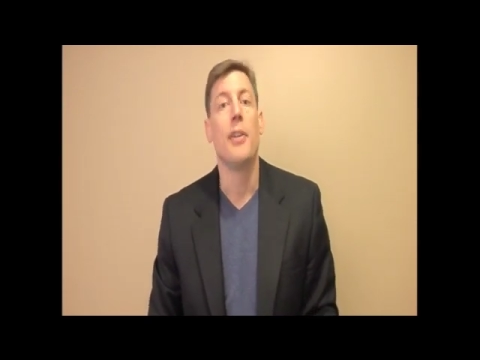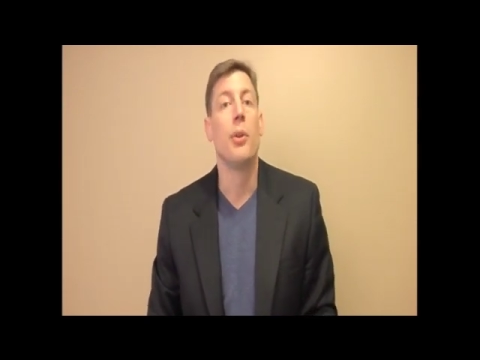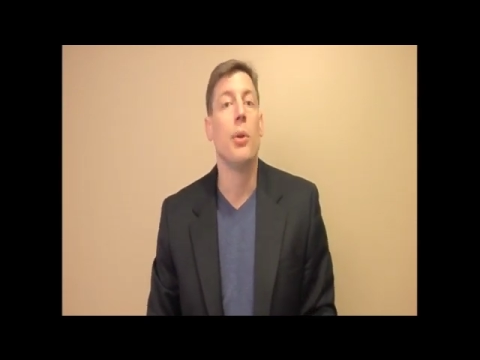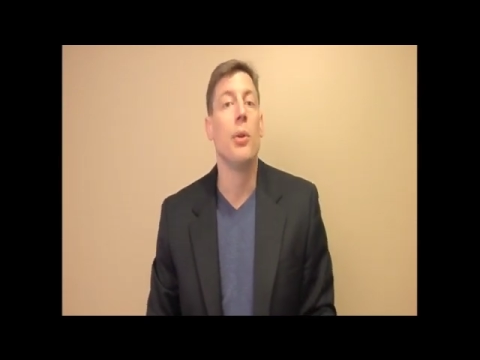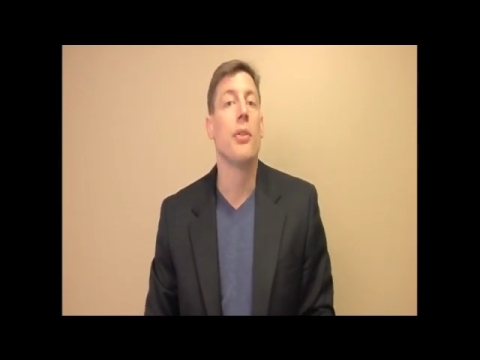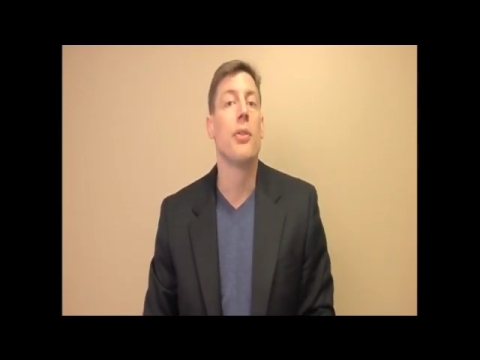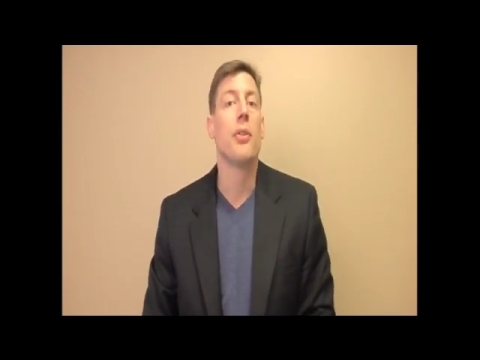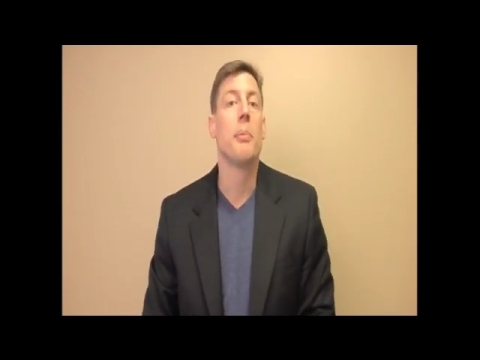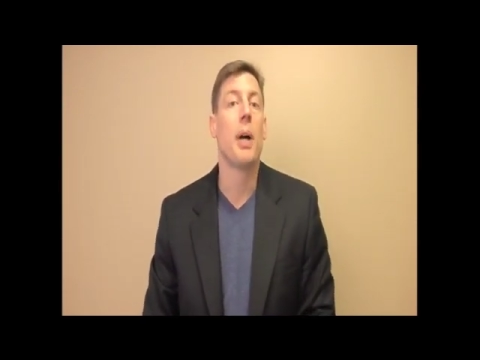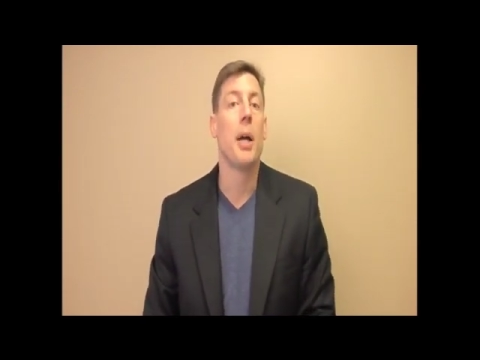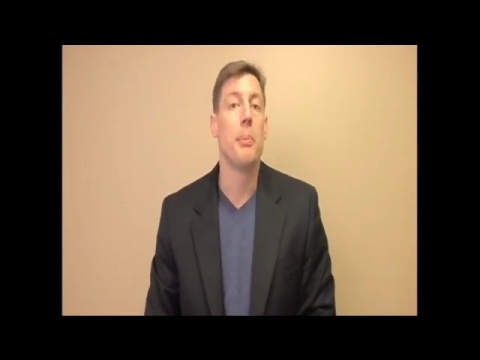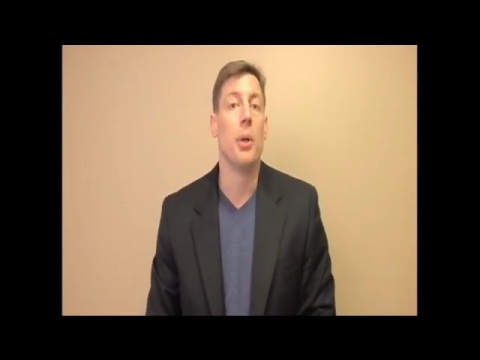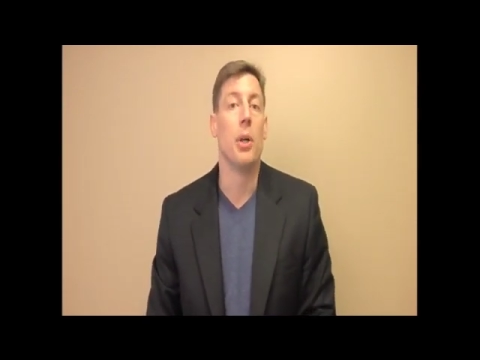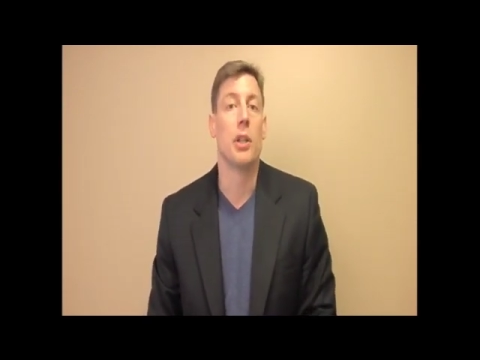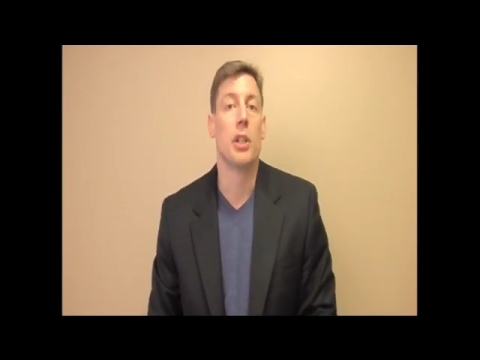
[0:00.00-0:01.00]
I do this
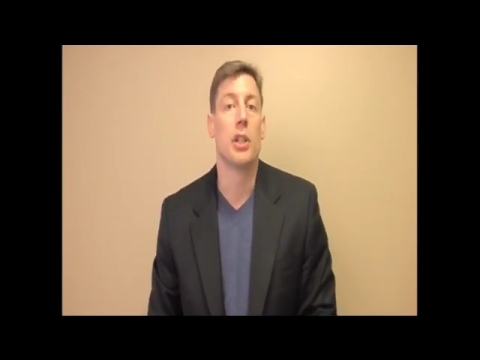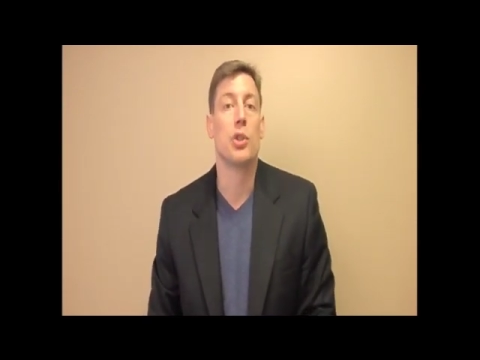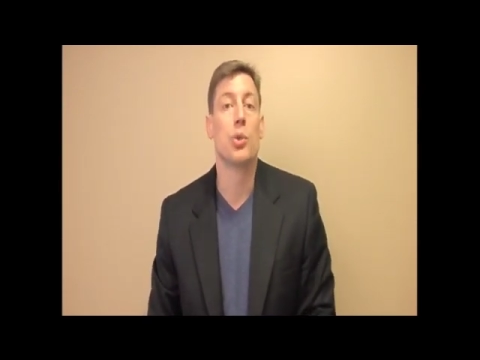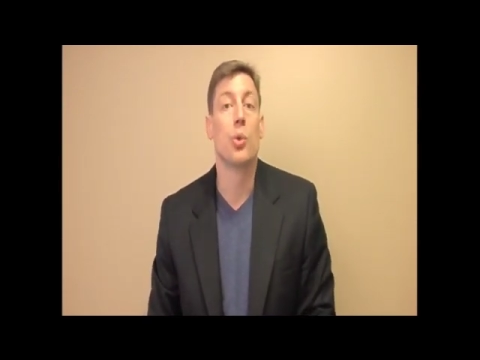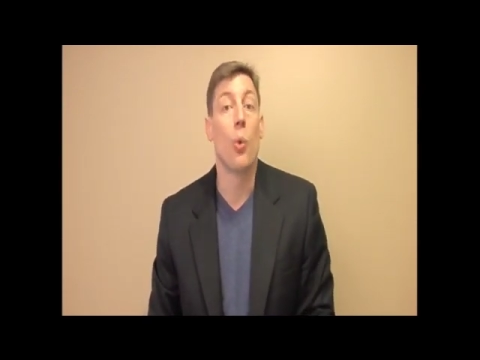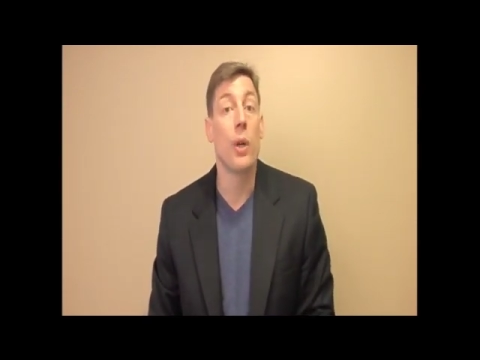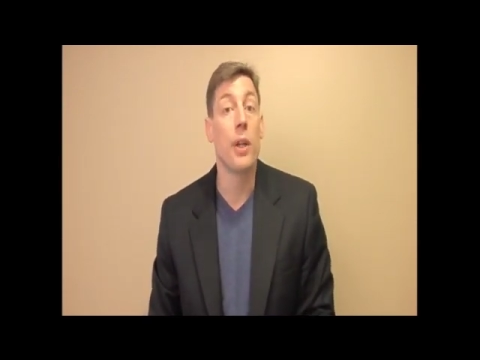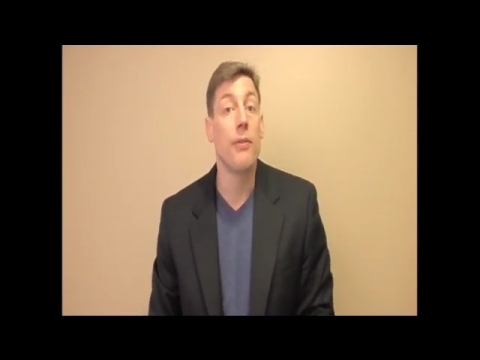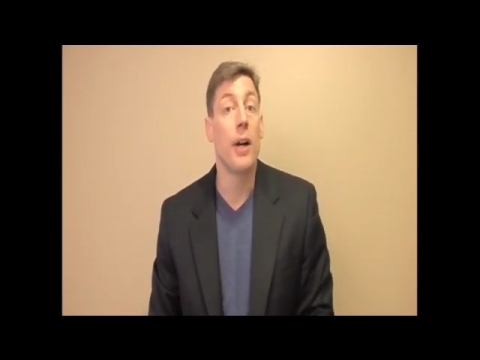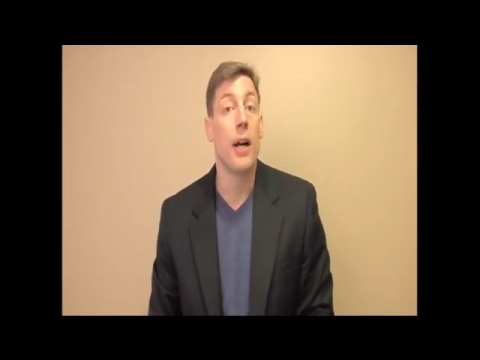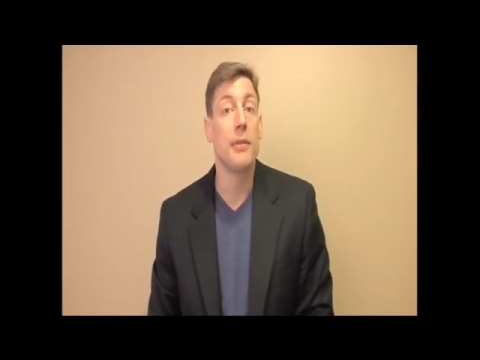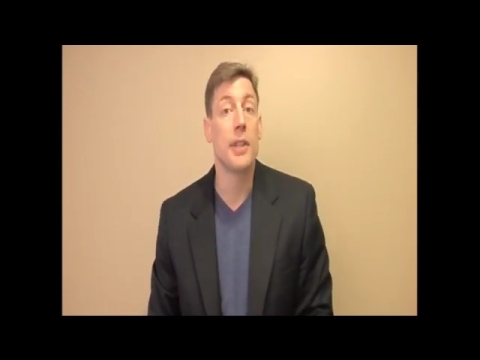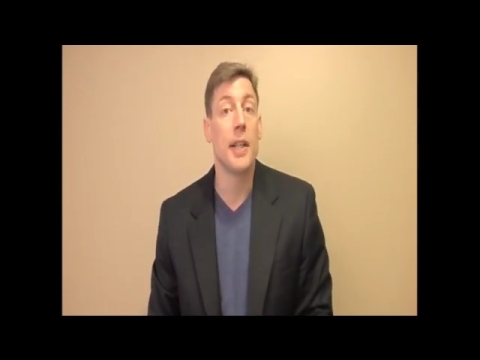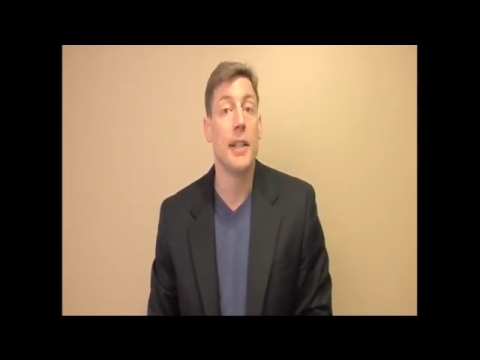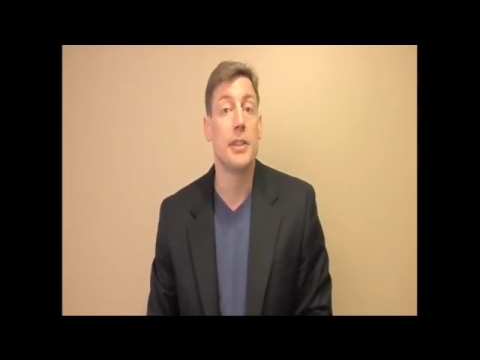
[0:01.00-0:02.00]
in my book,
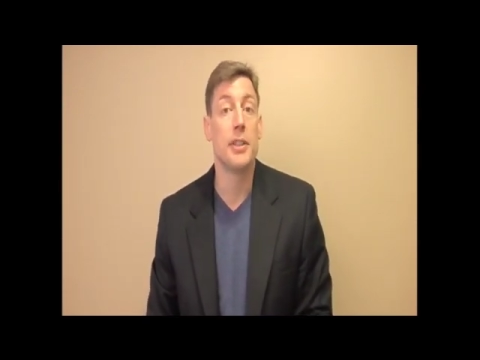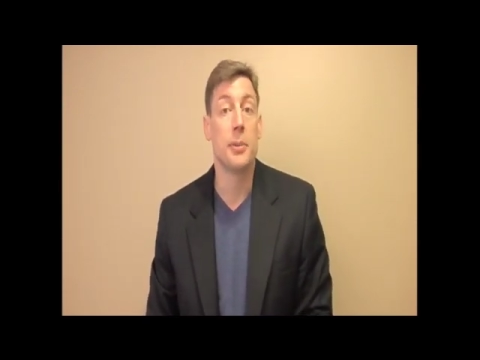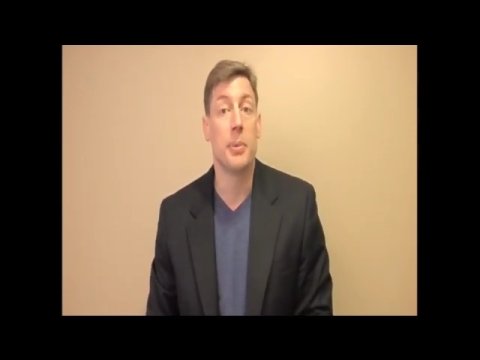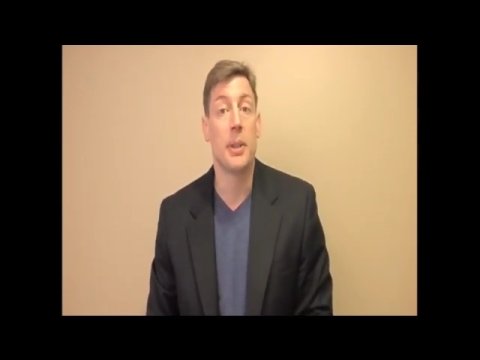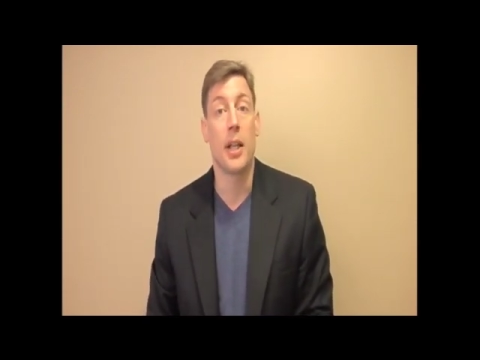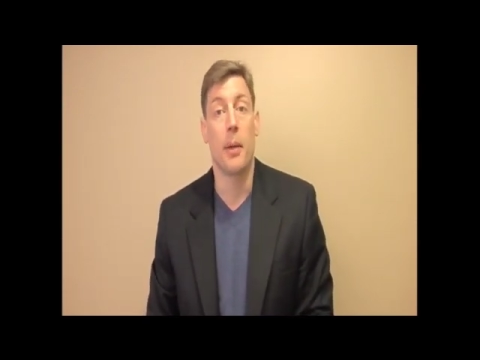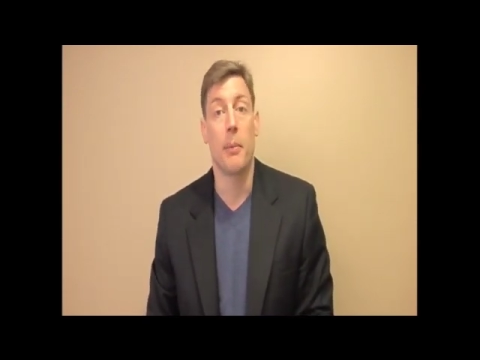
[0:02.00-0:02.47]
25 Days